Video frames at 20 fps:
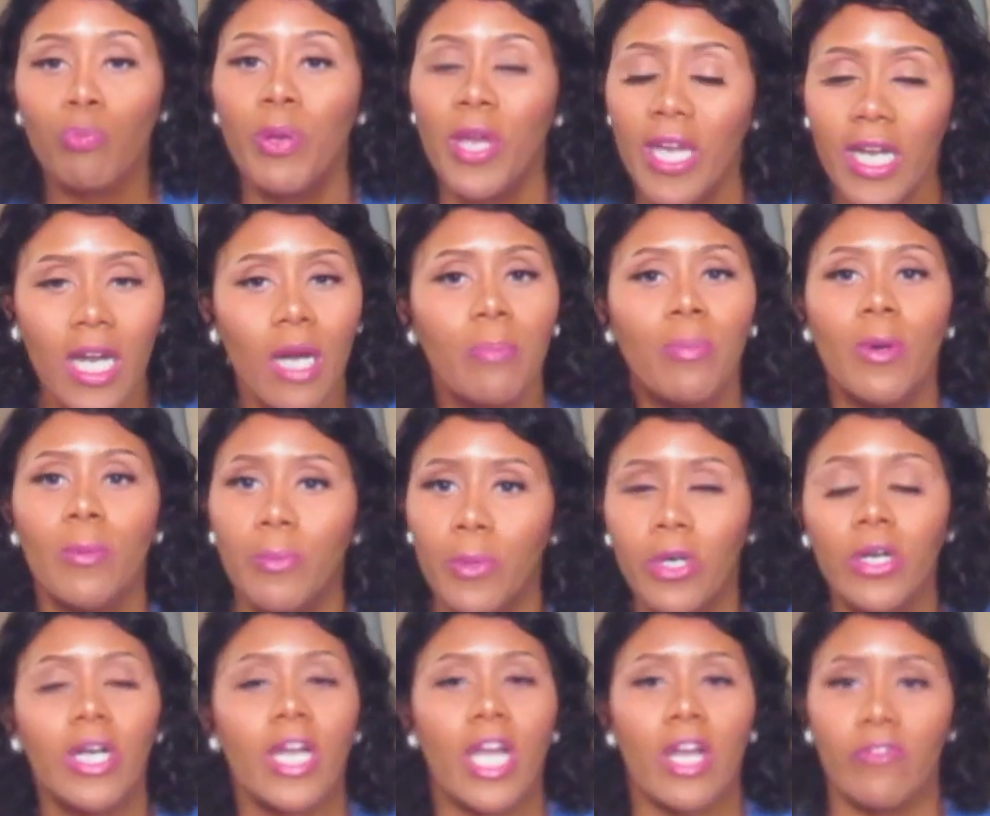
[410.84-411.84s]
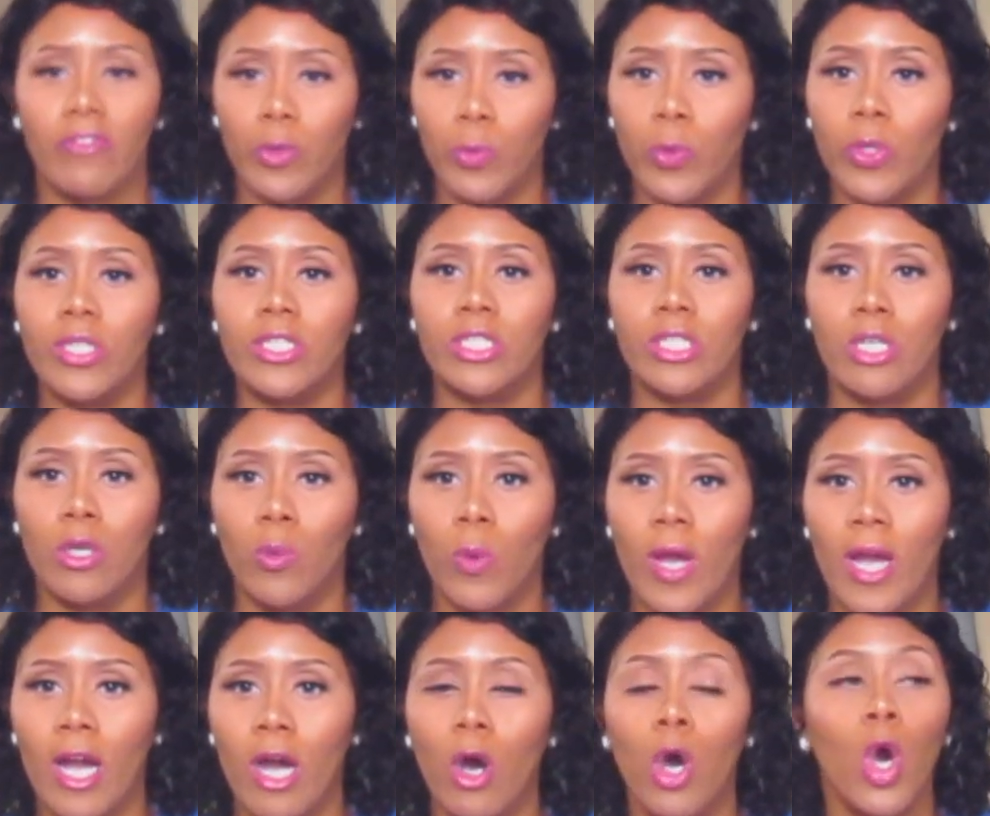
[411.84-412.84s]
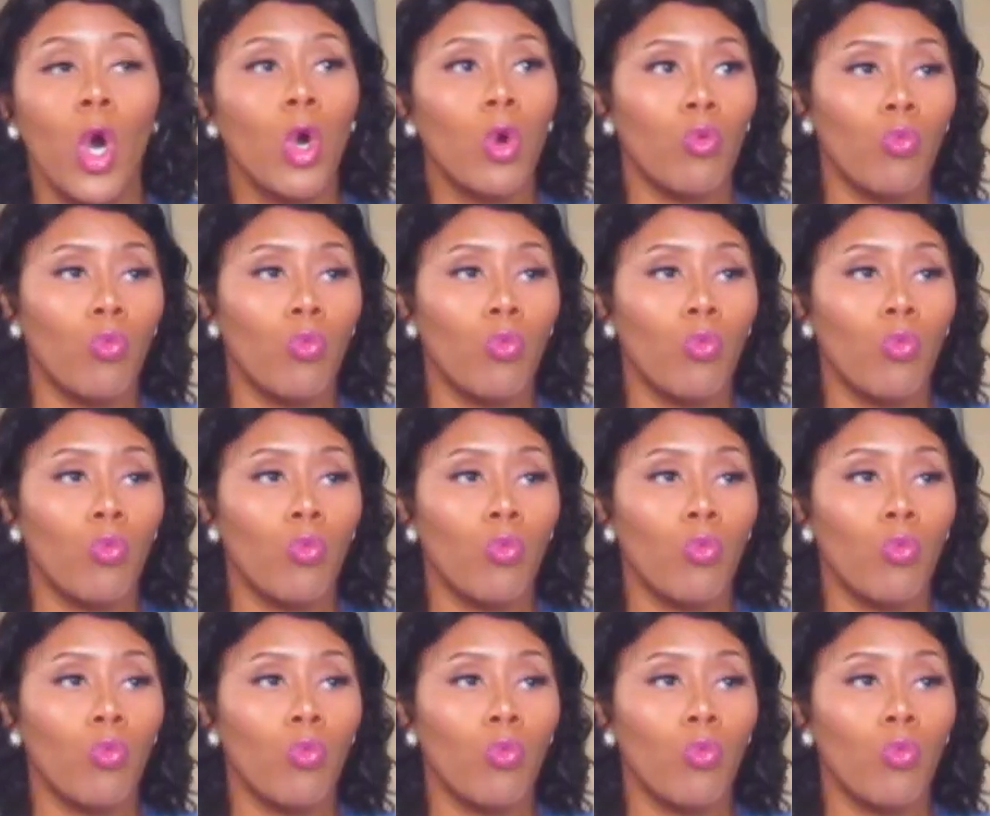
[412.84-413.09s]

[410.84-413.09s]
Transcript: Pick up a book every once in a while.